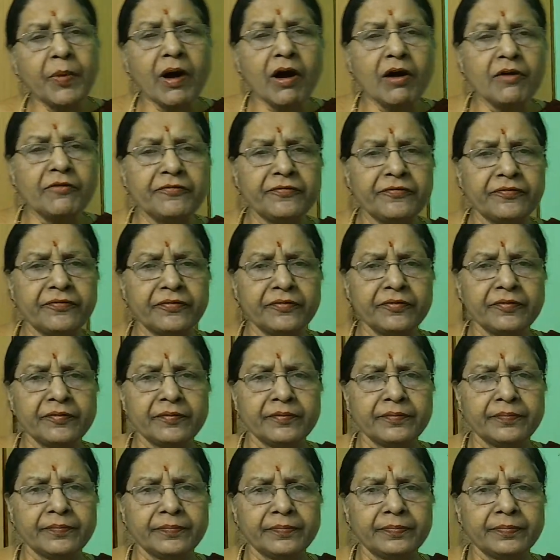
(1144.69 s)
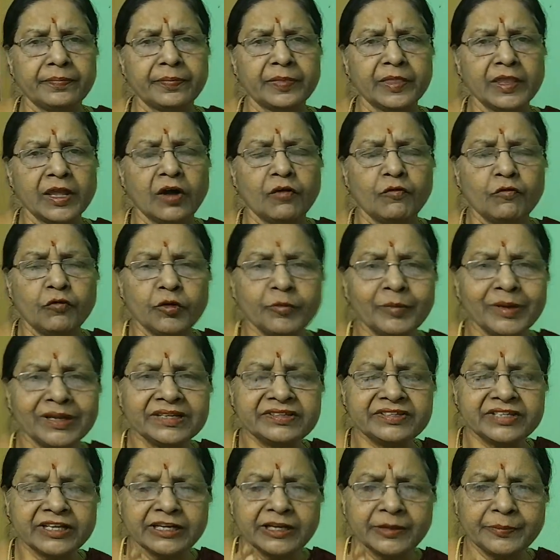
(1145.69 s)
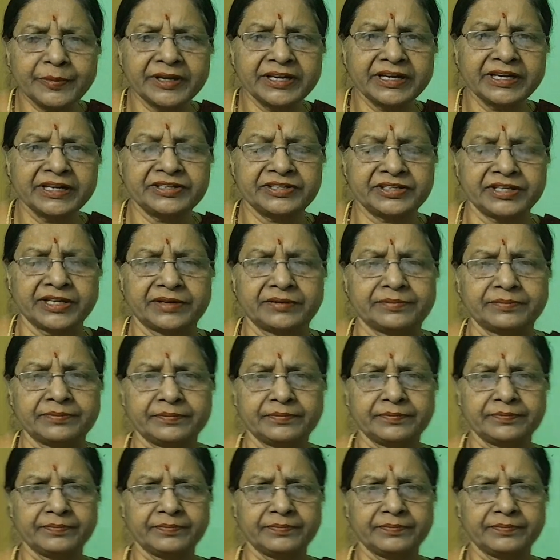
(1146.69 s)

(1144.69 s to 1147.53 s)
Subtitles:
of women's liberation,